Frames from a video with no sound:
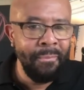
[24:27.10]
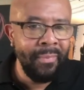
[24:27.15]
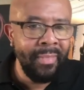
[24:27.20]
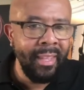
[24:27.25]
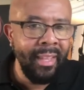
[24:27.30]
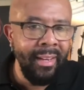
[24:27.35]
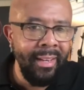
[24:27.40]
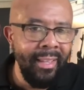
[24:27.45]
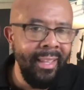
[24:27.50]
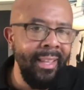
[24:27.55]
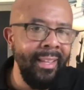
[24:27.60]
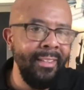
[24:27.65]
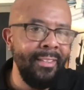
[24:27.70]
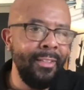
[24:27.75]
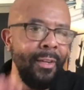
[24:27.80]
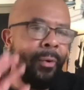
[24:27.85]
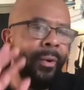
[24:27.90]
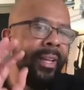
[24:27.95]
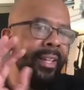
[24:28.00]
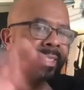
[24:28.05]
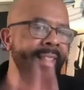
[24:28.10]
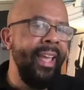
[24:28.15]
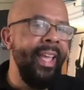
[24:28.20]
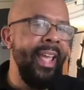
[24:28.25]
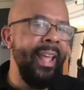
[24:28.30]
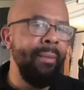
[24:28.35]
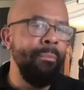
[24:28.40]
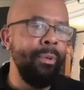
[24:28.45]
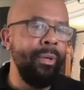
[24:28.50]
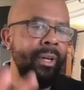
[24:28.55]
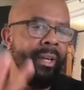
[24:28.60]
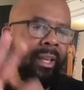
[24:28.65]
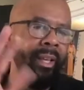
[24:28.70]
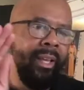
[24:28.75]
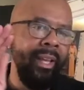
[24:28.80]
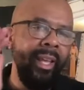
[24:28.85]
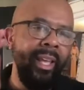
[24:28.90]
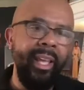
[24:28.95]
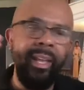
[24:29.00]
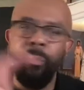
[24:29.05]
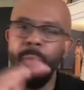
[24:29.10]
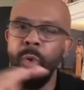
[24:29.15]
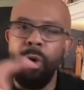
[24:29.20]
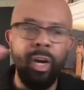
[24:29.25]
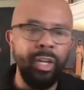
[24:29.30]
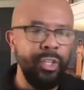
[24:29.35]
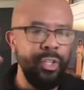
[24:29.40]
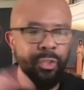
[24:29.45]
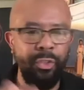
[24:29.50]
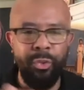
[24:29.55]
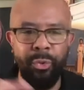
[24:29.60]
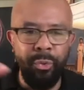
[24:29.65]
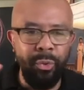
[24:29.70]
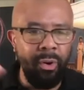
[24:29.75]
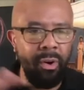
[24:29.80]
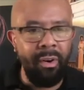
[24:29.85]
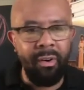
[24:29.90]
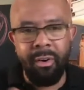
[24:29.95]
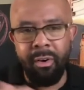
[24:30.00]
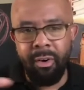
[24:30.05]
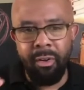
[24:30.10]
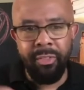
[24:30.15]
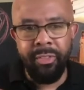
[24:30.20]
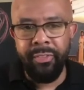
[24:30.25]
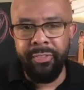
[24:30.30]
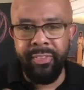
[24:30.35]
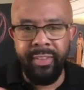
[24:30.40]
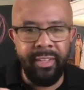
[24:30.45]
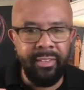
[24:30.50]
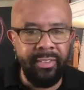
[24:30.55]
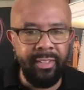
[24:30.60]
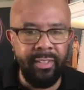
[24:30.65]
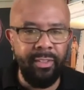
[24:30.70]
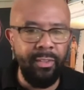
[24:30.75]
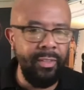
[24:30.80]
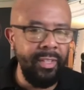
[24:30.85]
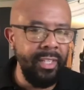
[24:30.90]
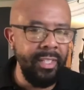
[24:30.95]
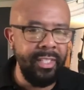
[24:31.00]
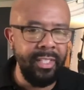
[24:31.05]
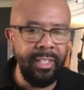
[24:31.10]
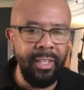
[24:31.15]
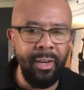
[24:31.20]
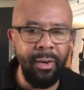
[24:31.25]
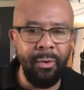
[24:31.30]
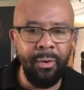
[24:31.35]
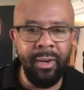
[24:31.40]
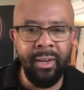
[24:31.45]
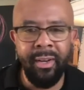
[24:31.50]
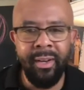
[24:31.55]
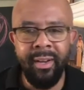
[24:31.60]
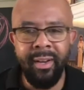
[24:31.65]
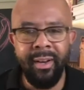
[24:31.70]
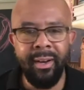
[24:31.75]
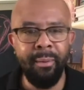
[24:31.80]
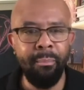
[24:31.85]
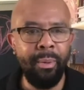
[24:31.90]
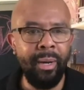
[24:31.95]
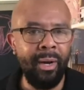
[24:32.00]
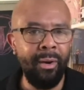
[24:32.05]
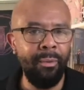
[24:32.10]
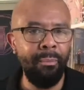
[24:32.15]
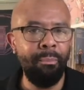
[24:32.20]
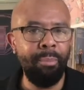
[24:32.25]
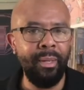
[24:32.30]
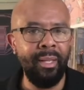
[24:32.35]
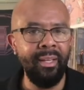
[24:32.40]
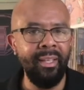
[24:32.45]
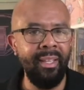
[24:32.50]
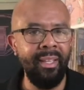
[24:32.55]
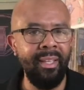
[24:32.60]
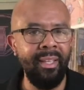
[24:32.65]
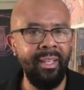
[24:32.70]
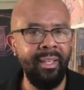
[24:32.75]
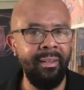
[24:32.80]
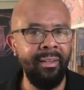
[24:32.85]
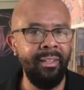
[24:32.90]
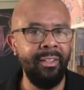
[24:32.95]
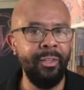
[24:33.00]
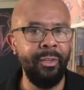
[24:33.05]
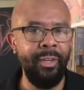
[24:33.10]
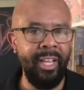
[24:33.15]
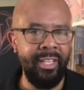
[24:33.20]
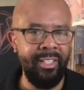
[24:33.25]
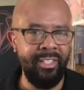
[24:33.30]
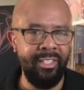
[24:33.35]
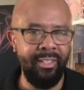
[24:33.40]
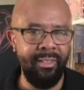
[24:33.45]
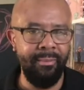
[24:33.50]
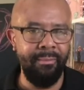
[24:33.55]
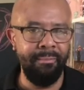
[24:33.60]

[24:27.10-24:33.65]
And again, so in the handbook, it walks you through all the things that you need to know about plugin creation.